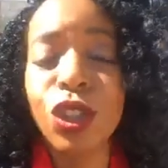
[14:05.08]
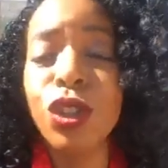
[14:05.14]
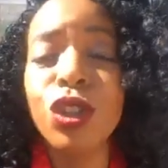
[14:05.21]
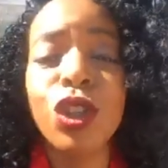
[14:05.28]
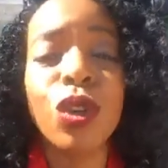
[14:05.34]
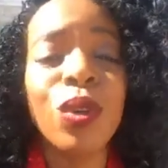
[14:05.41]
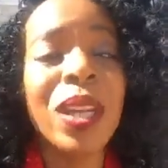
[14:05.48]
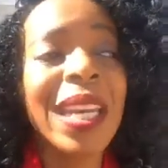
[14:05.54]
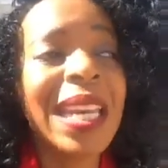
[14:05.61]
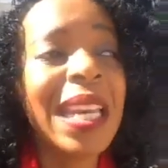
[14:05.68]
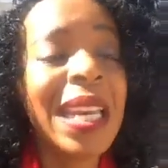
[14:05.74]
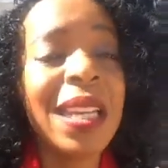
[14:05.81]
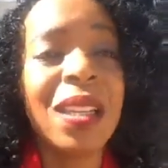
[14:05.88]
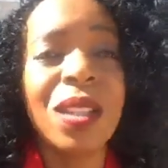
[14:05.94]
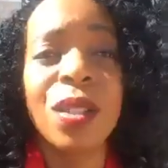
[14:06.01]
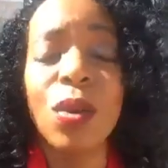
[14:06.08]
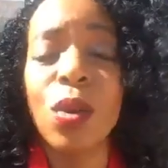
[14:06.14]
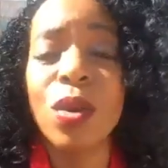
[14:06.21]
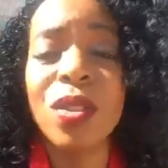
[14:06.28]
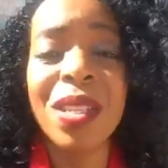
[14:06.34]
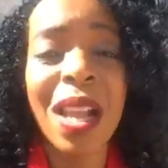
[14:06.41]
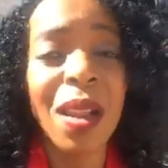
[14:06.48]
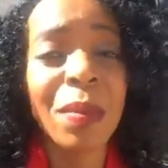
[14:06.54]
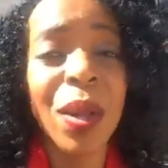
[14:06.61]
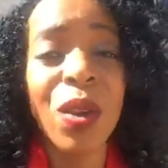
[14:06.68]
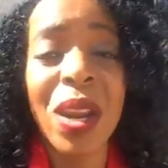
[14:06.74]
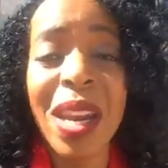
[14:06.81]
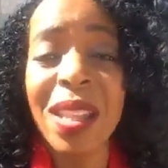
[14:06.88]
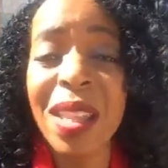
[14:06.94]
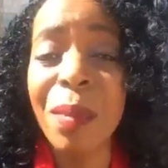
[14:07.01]
Should you need to consult me
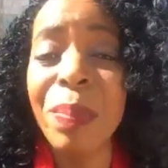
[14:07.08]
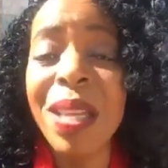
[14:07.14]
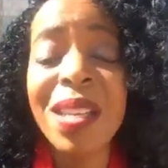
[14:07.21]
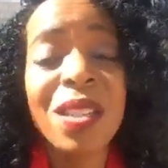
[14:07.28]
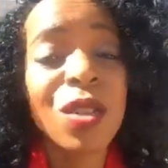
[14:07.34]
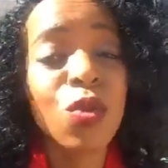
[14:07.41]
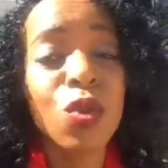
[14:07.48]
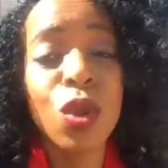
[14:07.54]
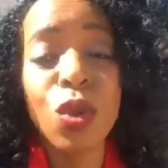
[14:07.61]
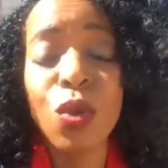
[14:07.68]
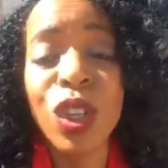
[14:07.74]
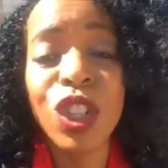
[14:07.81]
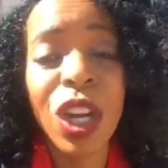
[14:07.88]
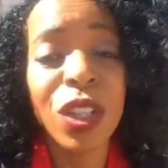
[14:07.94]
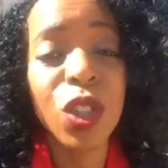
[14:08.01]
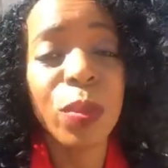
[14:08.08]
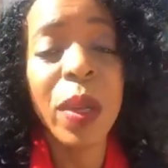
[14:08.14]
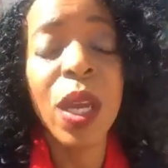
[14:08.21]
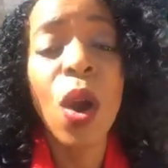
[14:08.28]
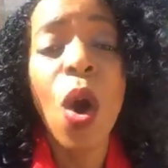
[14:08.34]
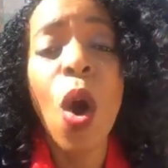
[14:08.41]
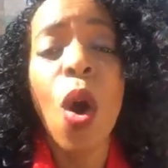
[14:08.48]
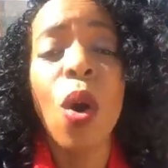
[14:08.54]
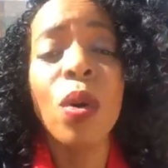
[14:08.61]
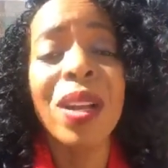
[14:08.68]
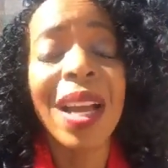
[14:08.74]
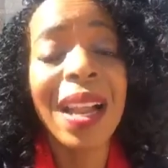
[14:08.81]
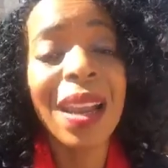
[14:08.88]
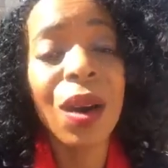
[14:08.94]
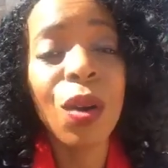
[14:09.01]
on anything, please do reach out to me on
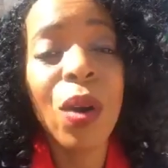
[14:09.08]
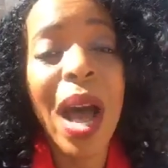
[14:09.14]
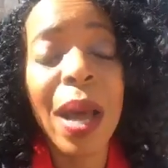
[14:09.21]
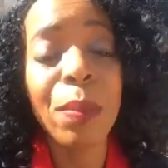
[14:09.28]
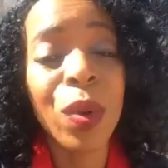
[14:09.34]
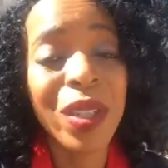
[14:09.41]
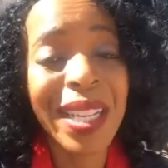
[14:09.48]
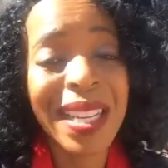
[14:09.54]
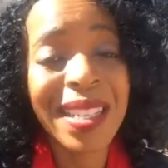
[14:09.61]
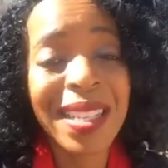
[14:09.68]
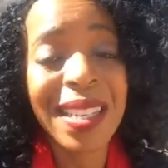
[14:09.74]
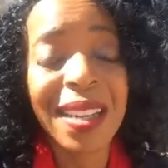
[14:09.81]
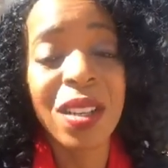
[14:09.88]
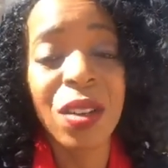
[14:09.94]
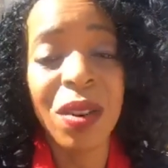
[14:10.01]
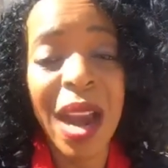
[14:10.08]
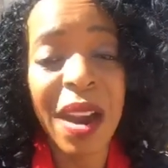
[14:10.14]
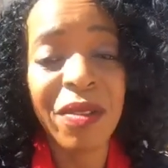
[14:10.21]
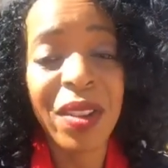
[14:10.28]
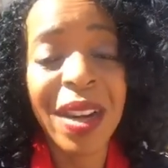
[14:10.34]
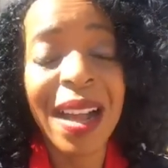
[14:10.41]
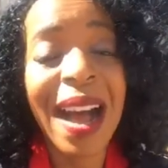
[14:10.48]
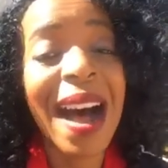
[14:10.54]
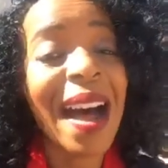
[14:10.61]
hello@Modesta.Africa.